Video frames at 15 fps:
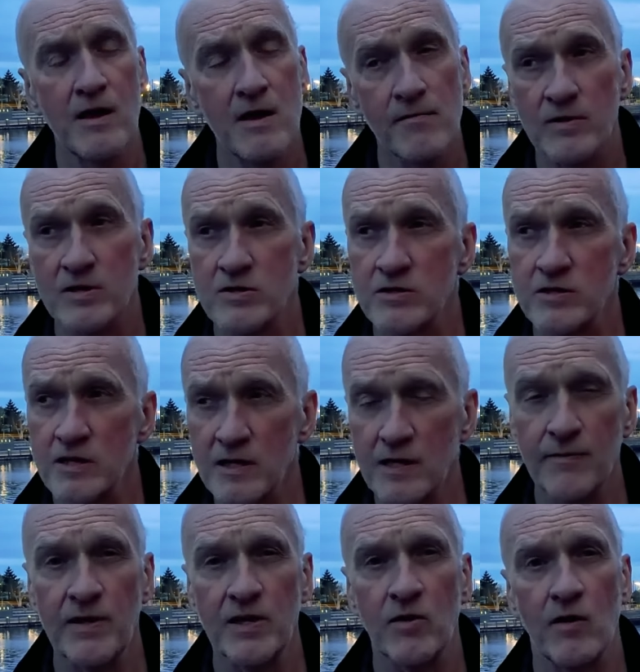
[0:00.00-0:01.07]
But they've certainly
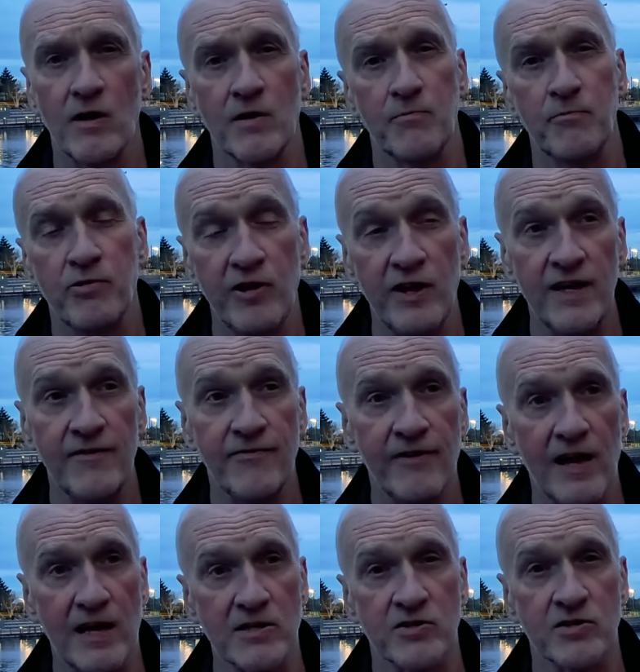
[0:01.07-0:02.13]
been going pretty
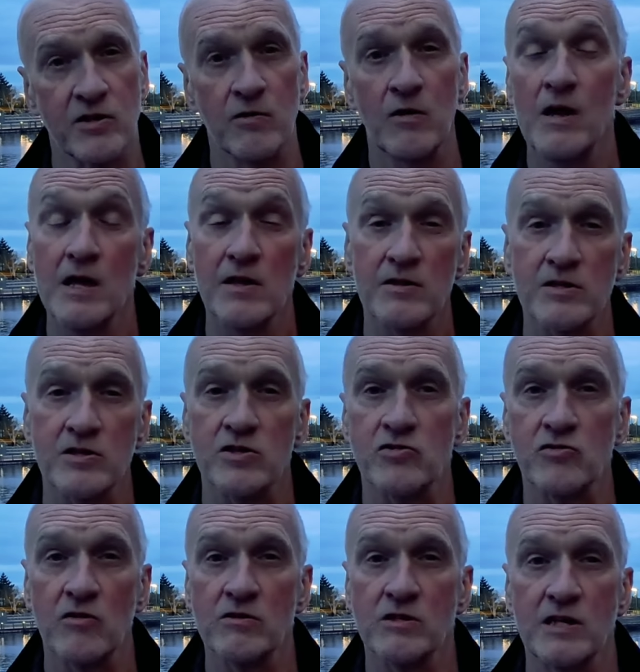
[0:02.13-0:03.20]
fast, so there's a
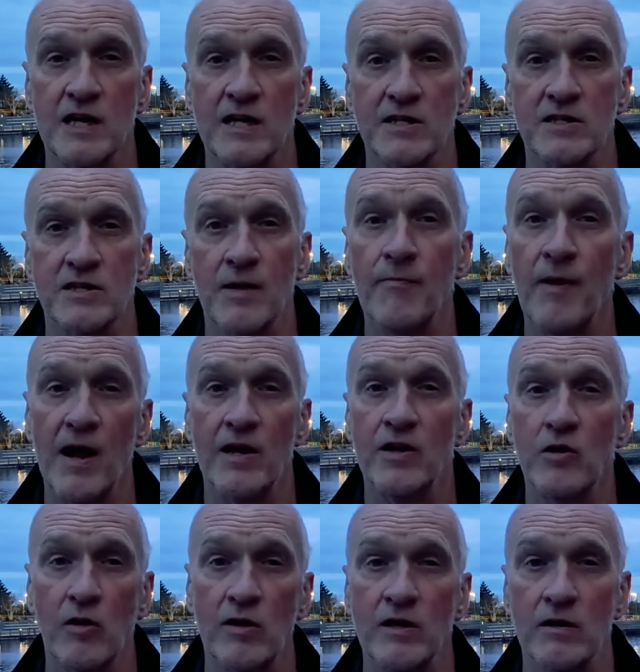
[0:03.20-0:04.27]
strong chance they might
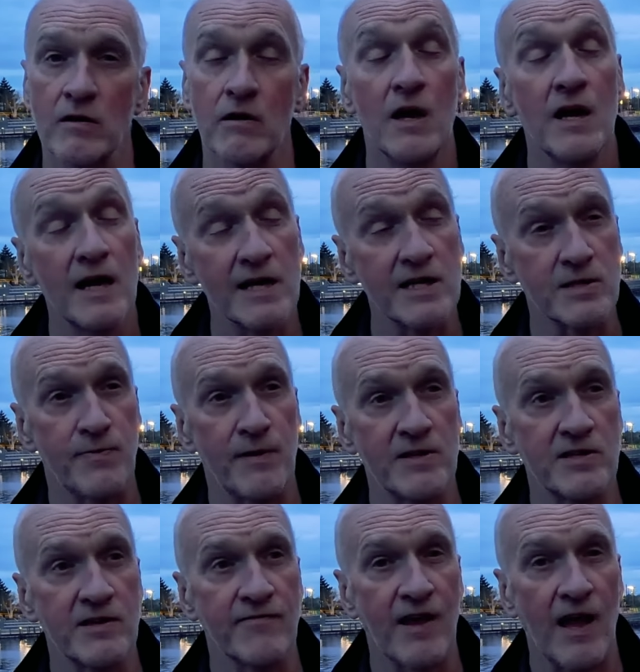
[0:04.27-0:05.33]
knock your
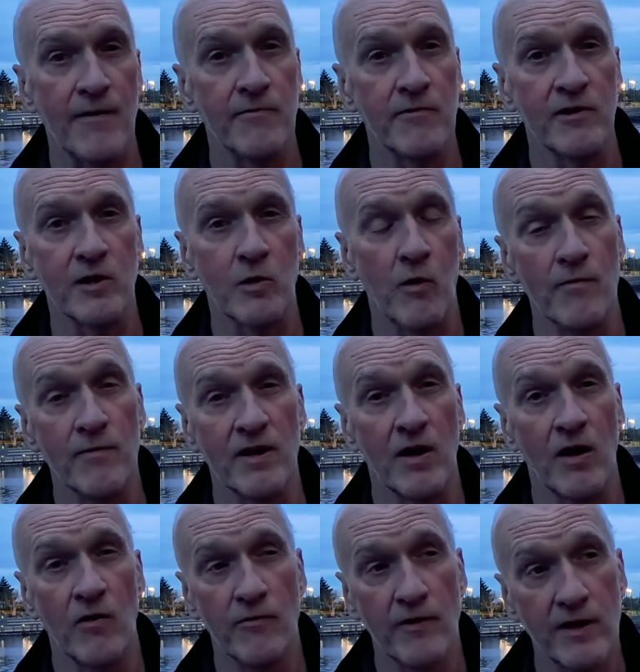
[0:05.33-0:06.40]
expensive camera equipment
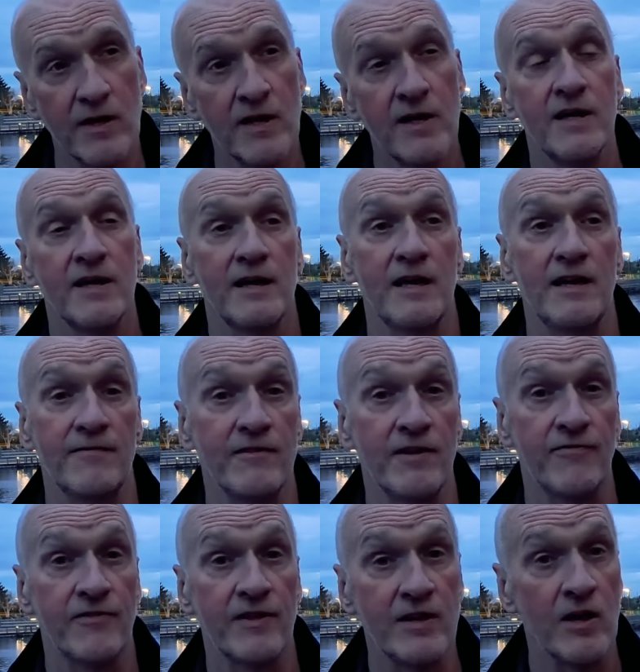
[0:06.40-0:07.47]
over, even if
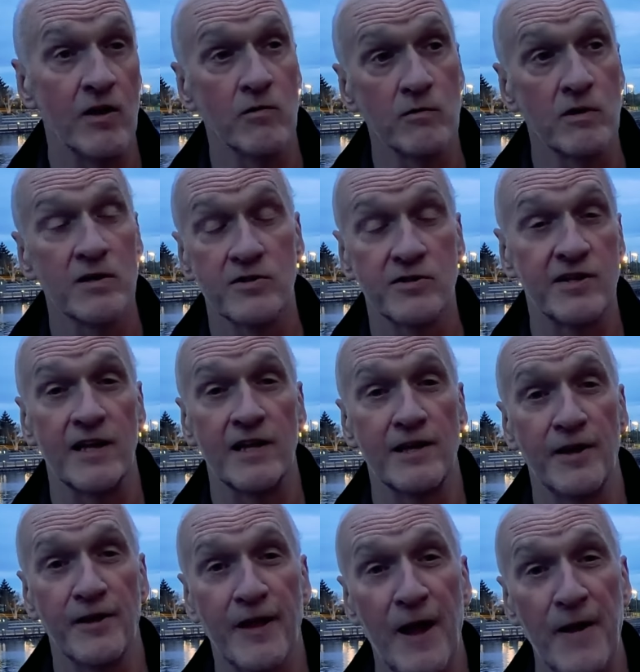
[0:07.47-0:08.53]
they don't steal your
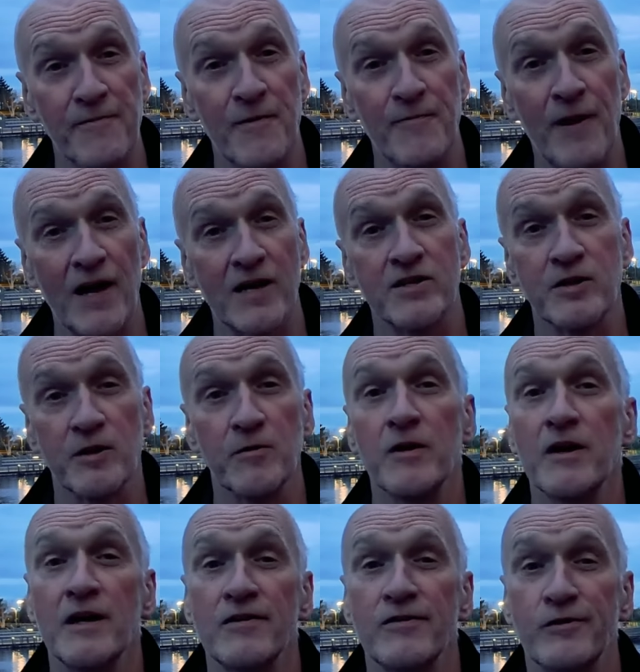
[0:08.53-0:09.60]
camera bag. So
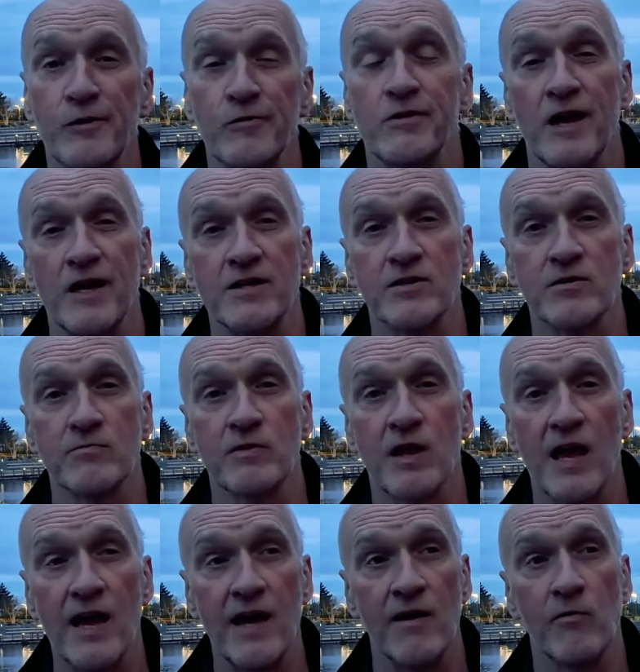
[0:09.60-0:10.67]
do take some
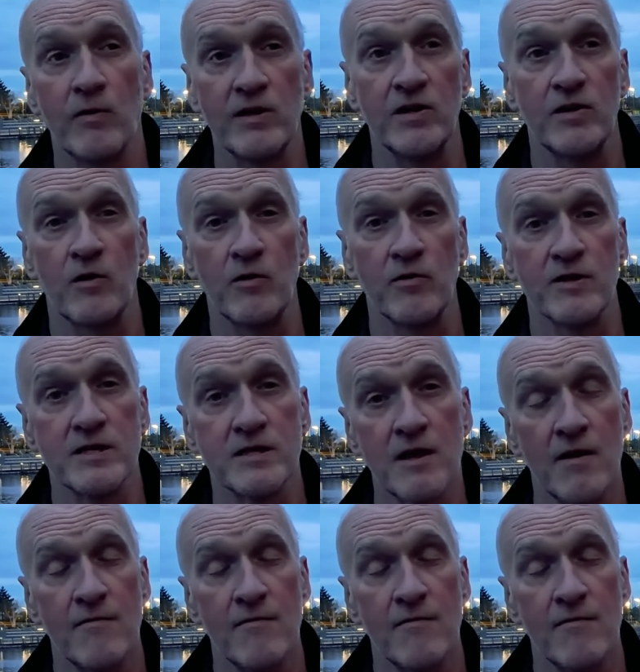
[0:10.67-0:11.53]
care when you're doing this.